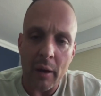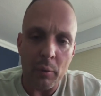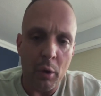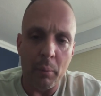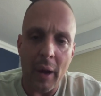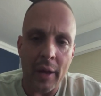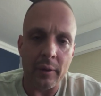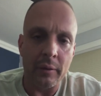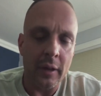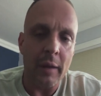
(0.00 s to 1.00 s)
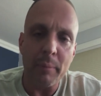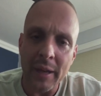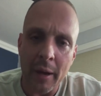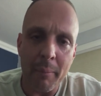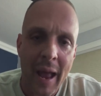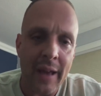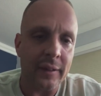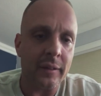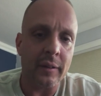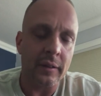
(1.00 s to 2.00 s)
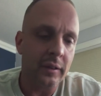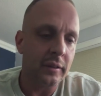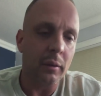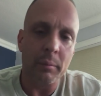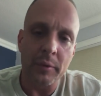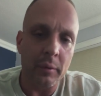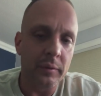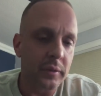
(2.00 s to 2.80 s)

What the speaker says: that role model, and being a man. Don't